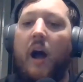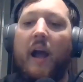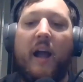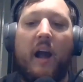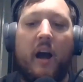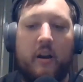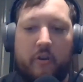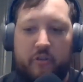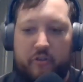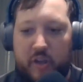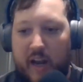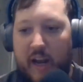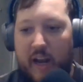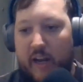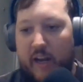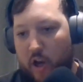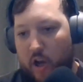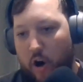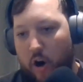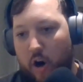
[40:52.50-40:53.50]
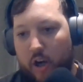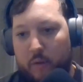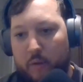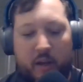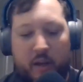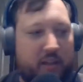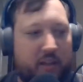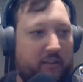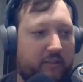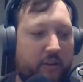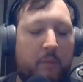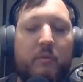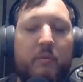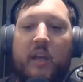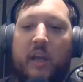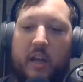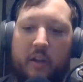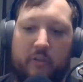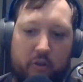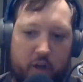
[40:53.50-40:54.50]
understand the argument that some
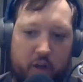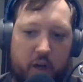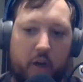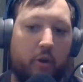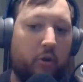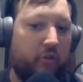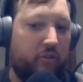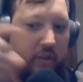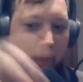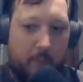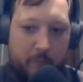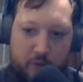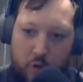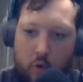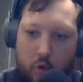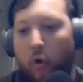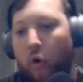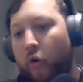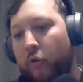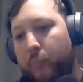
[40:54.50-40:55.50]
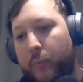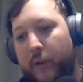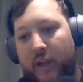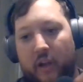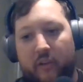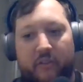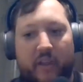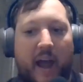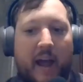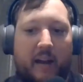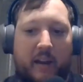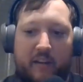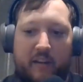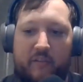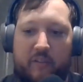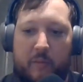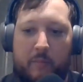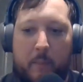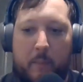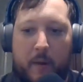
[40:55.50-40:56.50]
kids are going to go to some schools because that
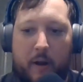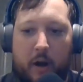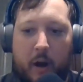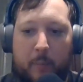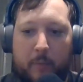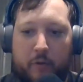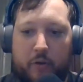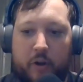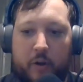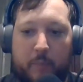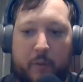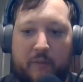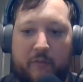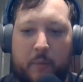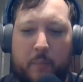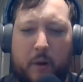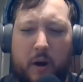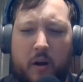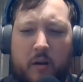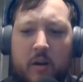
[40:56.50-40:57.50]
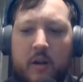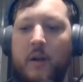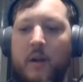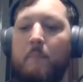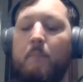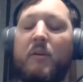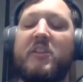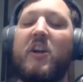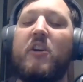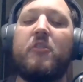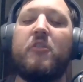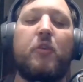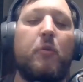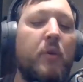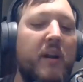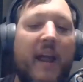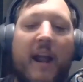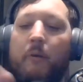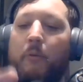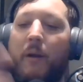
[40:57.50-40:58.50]
gives them a better opportunity to play football, but they're
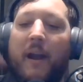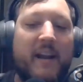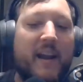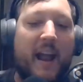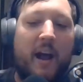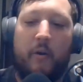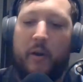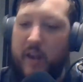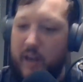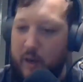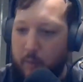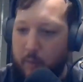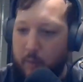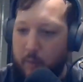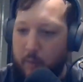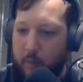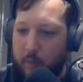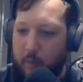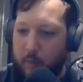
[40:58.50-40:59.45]
doing that right now anyway.